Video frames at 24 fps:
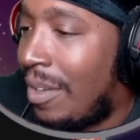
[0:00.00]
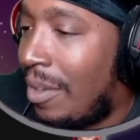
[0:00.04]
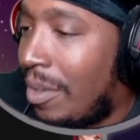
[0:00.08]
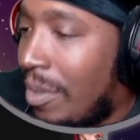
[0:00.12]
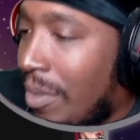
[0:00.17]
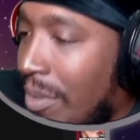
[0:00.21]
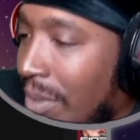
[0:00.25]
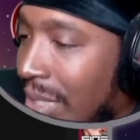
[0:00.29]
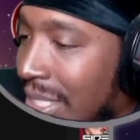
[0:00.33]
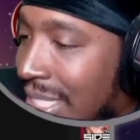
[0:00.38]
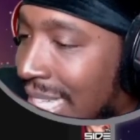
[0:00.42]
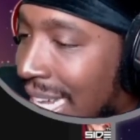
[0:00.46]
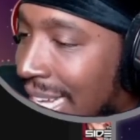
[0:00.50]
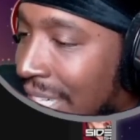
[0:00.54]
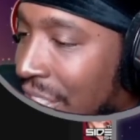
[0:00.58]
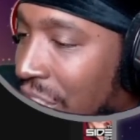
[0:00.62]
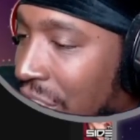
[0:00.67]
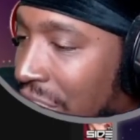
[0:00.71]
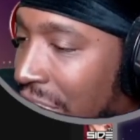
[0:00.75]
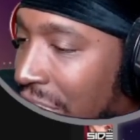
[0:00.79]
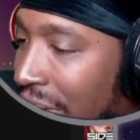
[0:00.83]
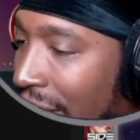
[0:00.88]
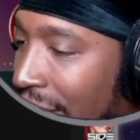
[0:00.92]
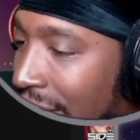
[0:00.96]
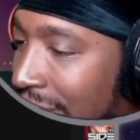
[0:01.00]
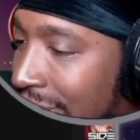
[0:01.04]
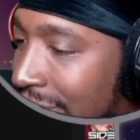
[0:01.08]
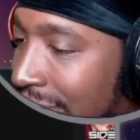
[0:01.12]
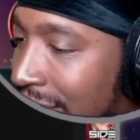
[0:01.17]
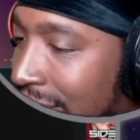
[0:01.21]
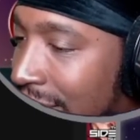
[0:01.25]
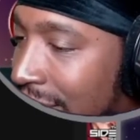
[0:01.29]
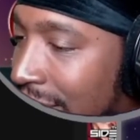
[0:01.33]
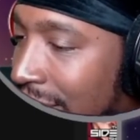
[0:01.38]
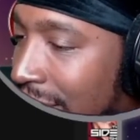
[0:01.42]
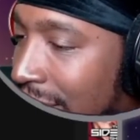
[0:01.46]
What is that?
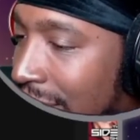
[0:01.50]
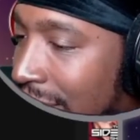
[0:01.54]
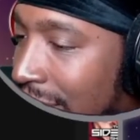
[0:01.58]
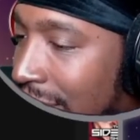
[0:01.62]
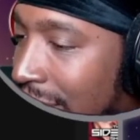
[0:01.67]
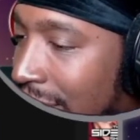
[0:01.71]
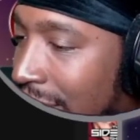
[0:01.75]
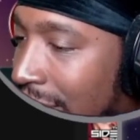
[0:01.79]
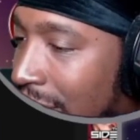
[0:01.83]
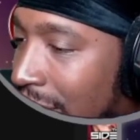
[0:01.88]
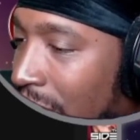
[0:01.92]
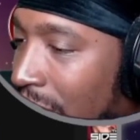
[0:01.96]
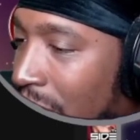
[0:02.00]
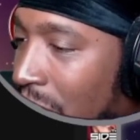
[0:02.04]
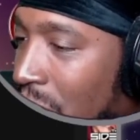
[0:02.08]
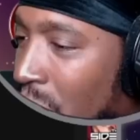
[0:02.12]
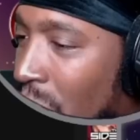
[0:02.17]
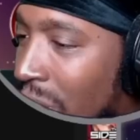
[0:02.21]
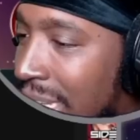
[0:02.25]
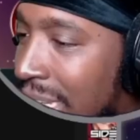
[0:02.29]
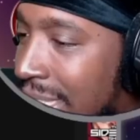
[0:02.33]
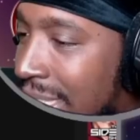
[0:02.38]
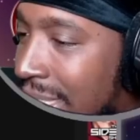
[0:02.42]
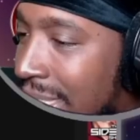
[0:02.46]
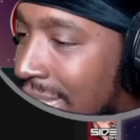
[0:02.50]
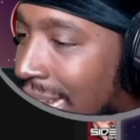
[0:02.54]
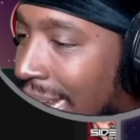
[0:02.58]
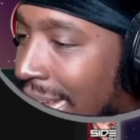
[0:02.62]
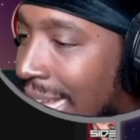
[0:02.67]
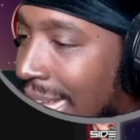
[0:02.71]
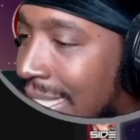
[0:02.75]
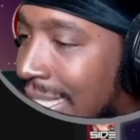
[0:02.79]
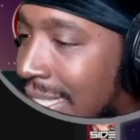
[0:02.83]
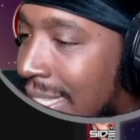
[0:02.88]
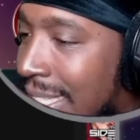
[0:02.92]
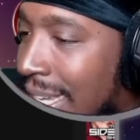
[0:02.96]
Cheris? Chris? I
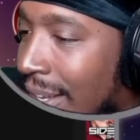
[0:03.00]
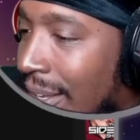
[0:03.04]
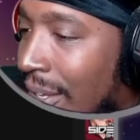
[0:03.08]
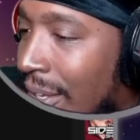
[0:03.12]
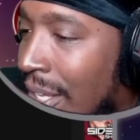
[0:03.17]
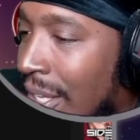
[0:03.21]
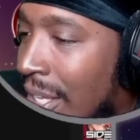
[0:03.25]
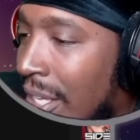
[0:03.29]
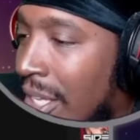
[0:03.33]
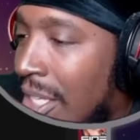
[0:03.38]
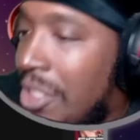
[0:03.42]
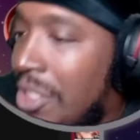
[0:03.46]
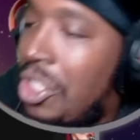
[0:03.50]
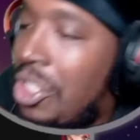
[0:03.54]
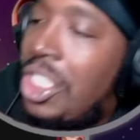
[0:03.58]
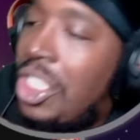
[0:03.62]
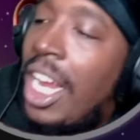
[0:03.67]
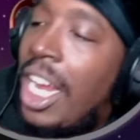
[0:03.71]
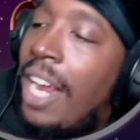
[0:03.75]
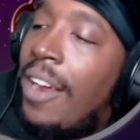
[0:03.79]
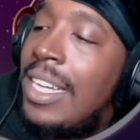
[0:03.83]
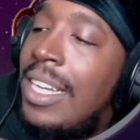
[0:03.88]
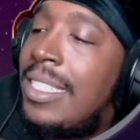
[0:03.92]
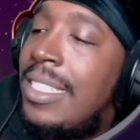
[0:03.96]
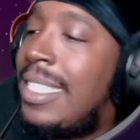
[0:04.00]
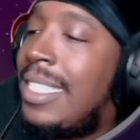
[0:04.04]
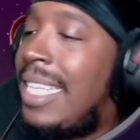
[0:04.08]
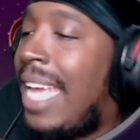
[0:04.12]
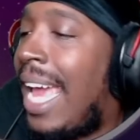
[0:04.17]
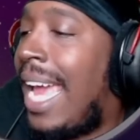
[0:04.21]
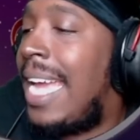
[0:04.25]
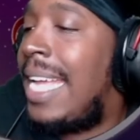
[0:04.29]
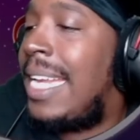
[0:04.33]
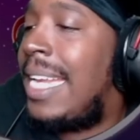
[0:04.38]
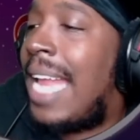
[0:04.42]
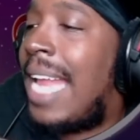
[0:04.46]
can't tell. Cheris
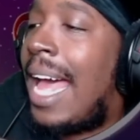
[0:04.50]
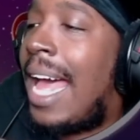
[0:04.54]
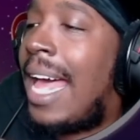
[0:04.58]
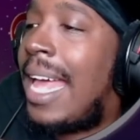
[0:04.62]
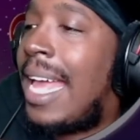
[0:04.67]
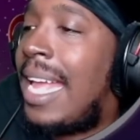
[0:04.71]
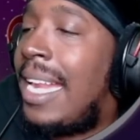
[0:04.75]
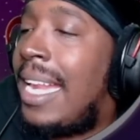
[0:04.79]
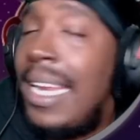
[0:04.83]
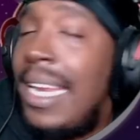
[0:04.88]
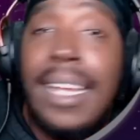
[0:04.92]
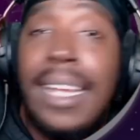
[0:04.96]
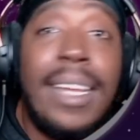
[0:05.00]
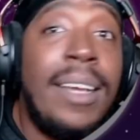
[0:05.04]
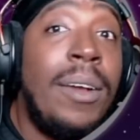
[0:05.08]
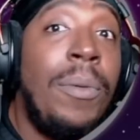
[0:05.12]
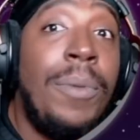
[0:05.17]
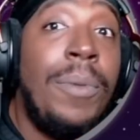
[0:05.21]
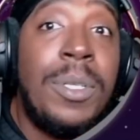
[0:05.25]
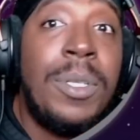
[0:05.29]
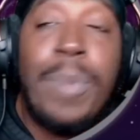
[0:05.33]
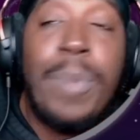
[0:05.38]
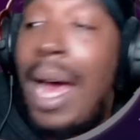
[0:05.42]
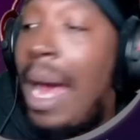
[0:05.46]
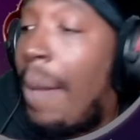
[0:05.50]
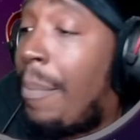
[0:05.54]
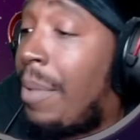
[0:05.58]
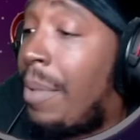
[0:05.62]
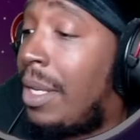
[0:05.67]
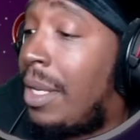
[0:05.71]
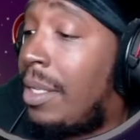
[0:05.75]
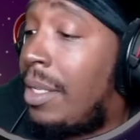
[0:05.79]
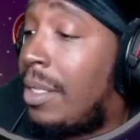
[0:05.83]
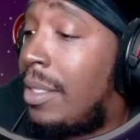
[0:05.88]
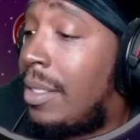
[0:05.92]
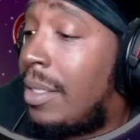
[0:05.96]
Gate 9 was
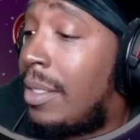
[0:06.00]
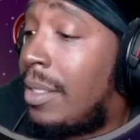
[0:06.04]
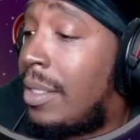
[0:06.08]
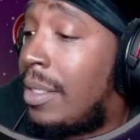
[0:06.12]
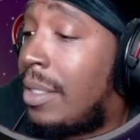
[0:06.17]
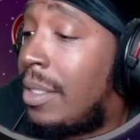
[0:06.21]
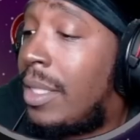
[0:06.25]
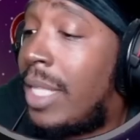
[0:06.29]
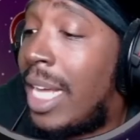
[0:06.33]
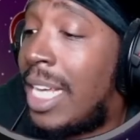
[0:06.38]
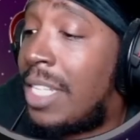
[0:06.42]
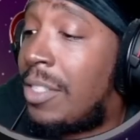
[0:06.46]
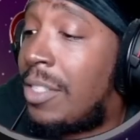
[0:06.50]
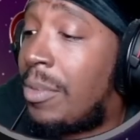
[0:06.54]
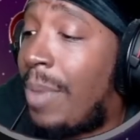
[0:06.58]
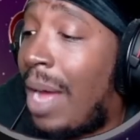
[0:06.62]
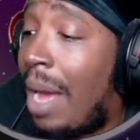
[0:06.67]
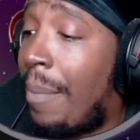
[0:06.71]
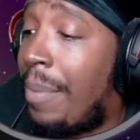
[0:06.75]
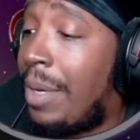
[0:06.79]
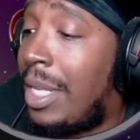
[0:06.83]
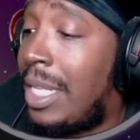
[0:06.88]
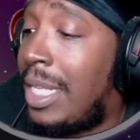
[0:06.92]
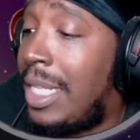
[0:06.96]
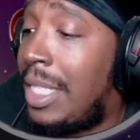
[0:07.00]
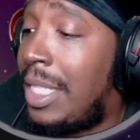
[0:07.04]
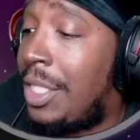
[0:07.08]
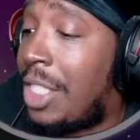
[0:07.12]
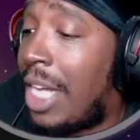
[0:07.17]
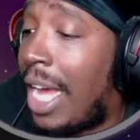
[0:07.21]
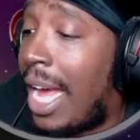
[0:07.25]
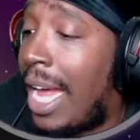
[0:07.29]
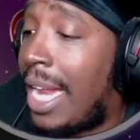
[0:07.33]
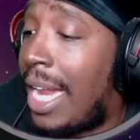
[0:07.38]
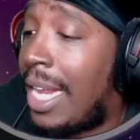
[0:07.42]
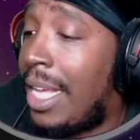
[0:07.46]
popping. Thanks for popping in the
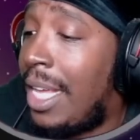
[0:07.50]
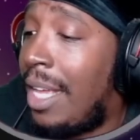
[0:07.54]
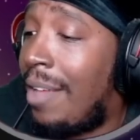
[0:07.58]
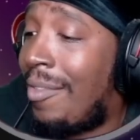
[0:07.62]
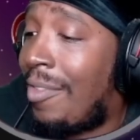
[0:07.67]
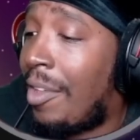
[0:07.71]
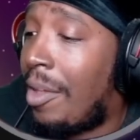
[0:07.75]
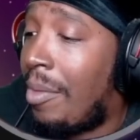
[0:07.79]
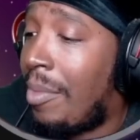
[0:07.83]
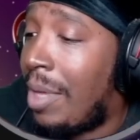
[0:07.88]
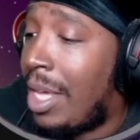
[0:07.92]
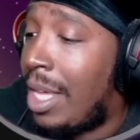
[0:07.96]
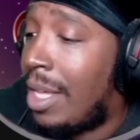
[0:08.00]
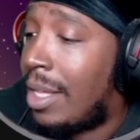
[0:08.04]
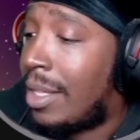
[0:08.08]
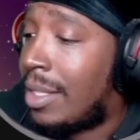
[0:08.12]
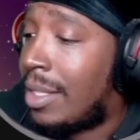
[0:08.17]
chat. You feel me?